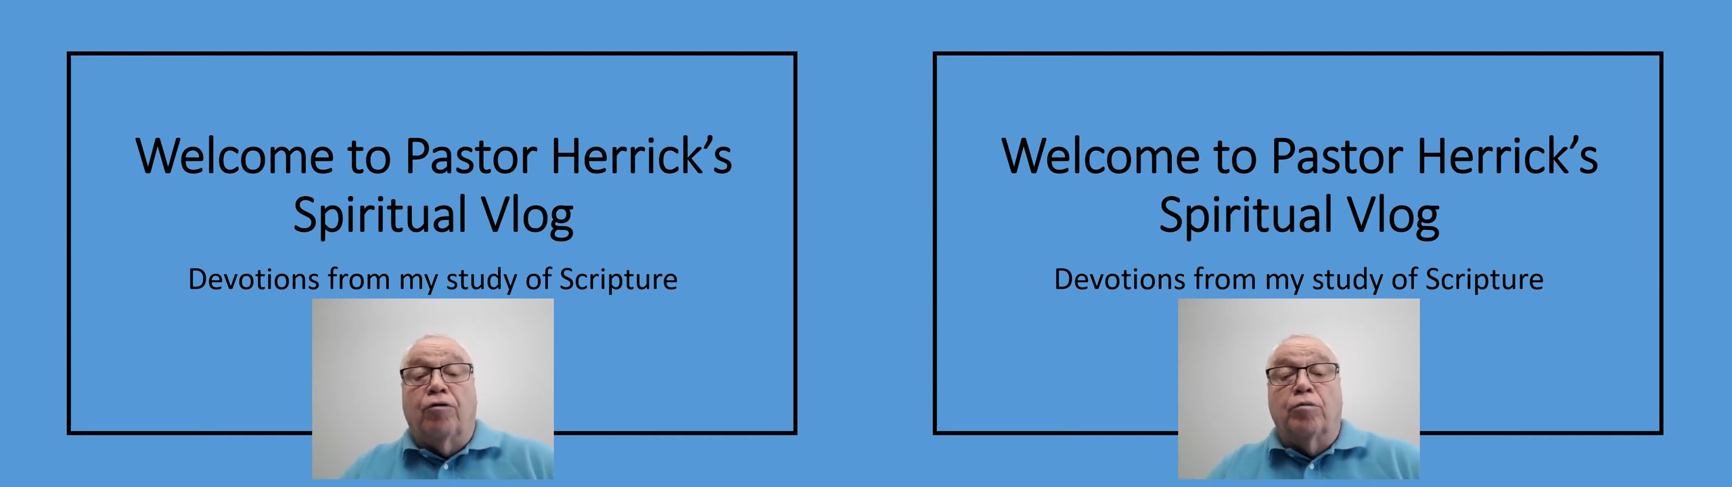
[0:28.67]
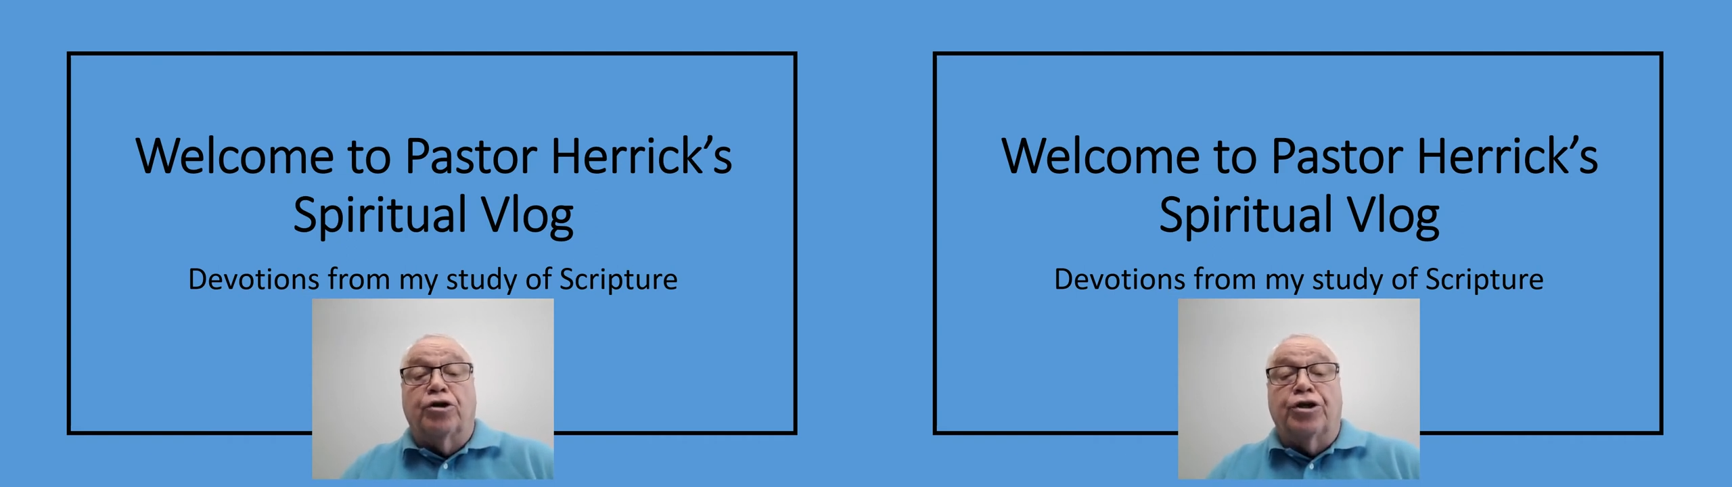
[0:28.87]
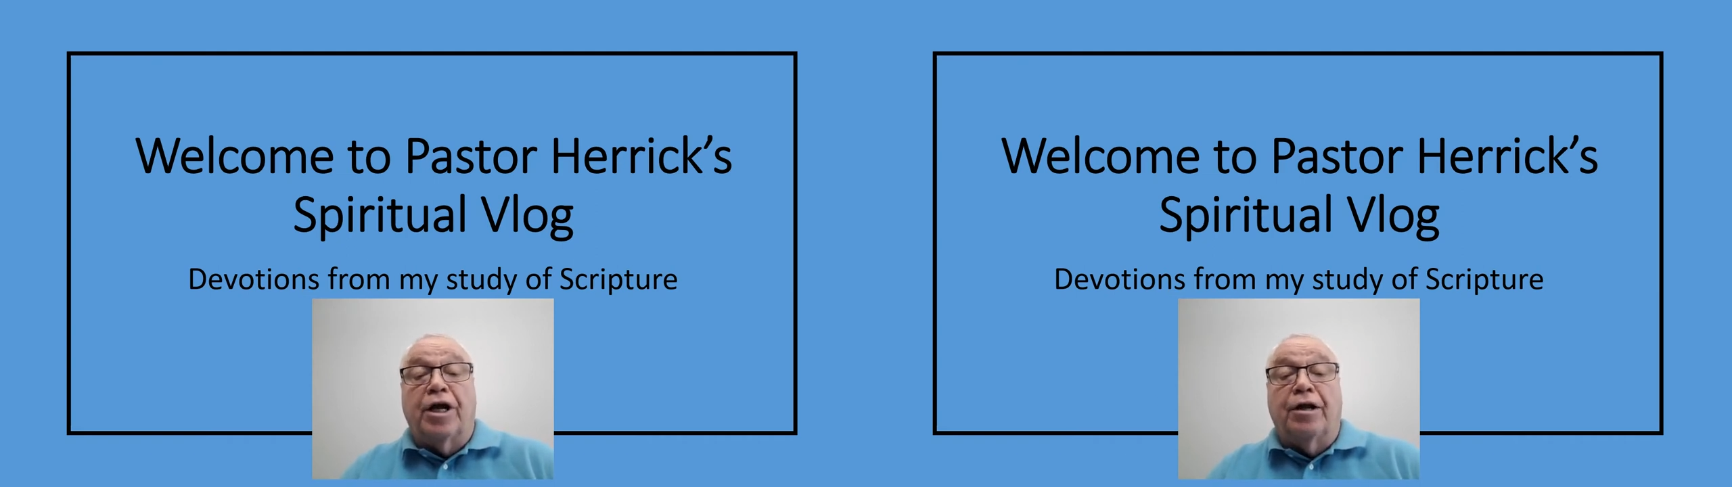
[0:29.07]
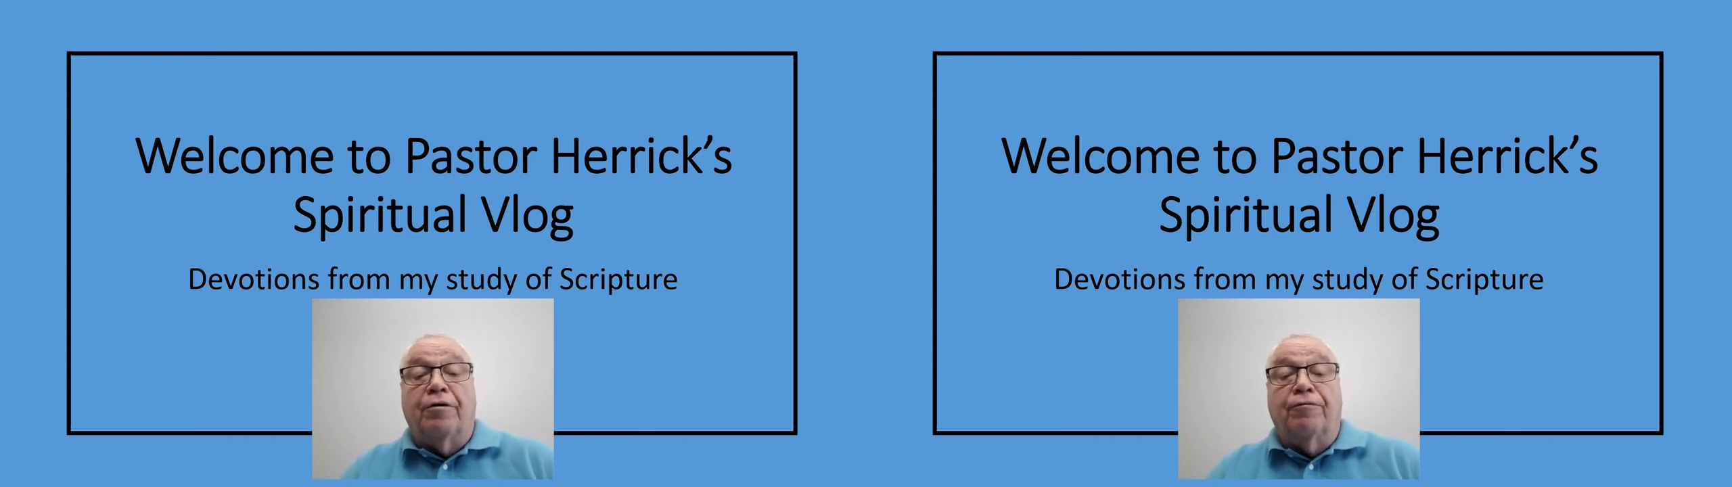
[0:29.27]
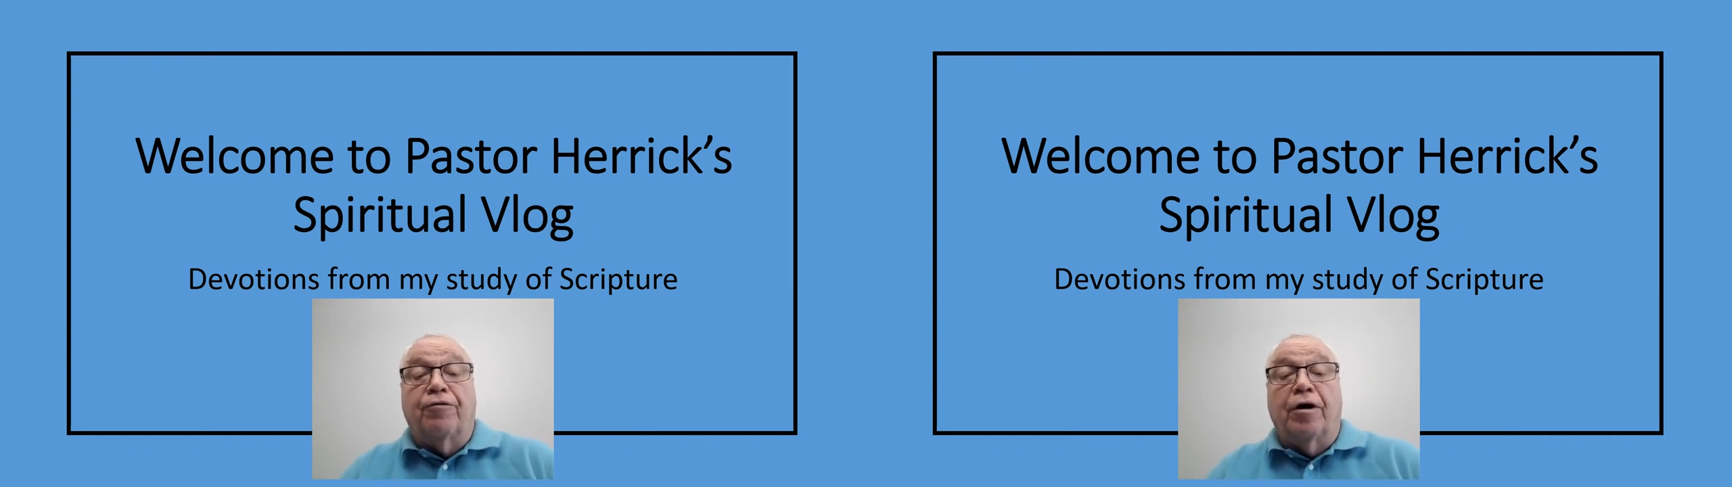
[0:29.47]
former
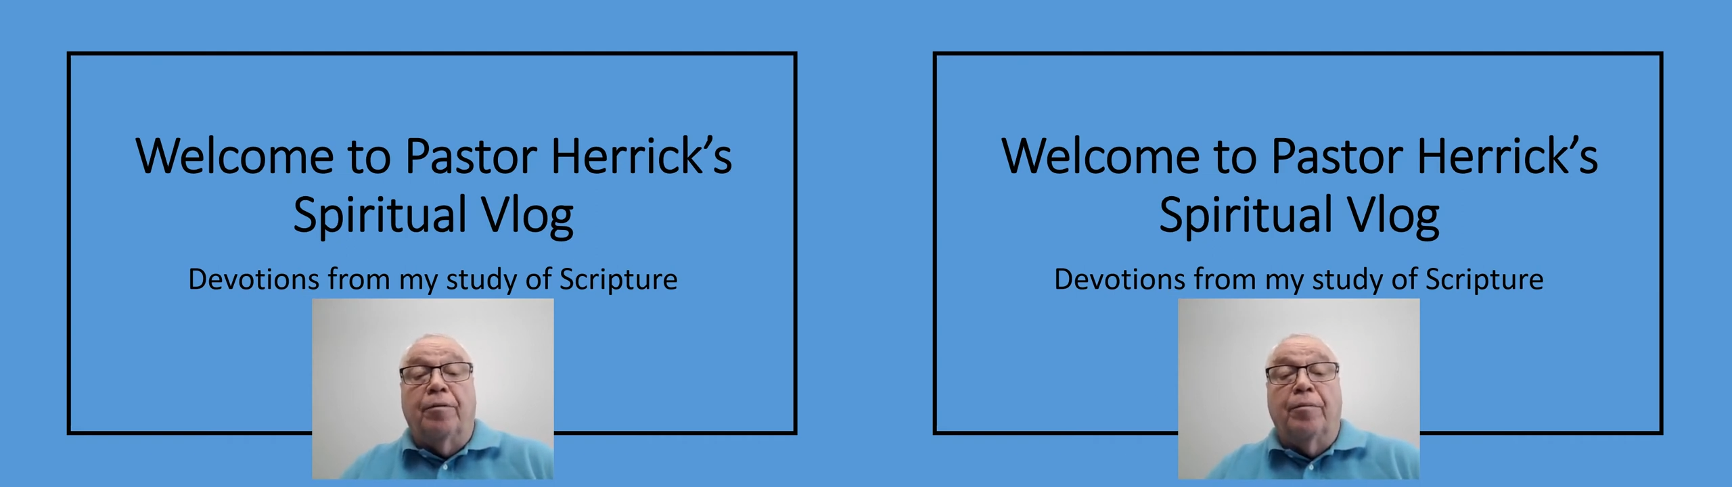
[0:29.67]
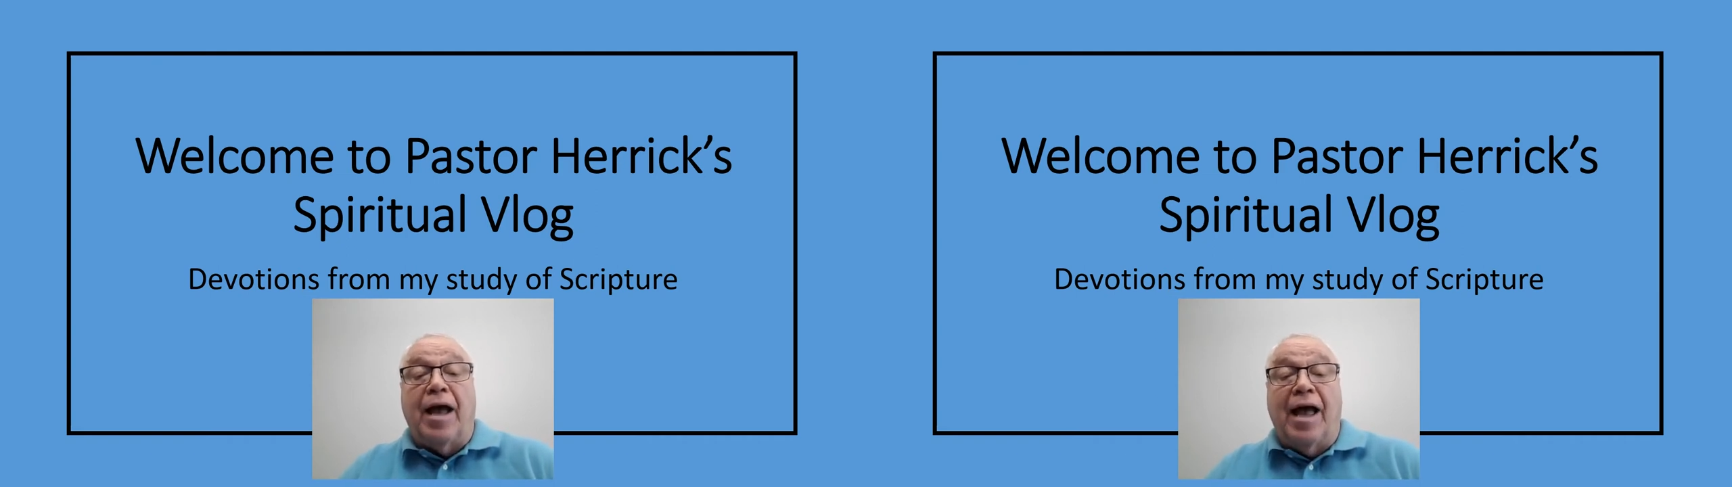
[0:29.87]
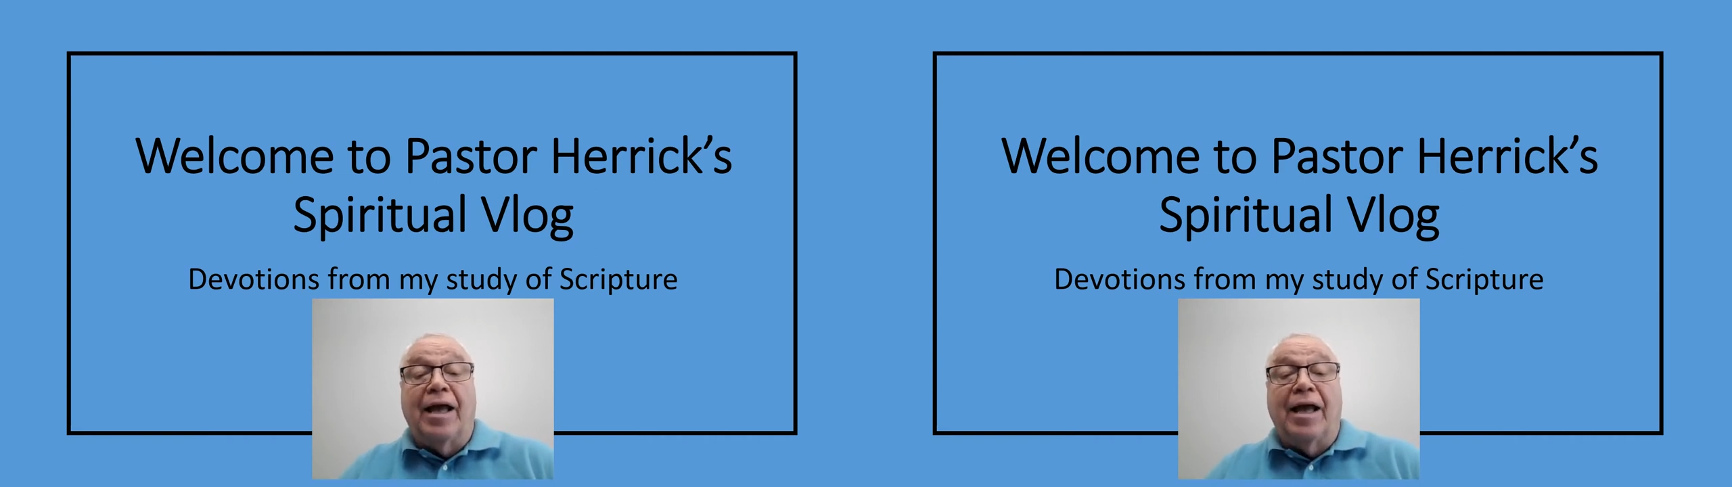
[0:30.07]
channel from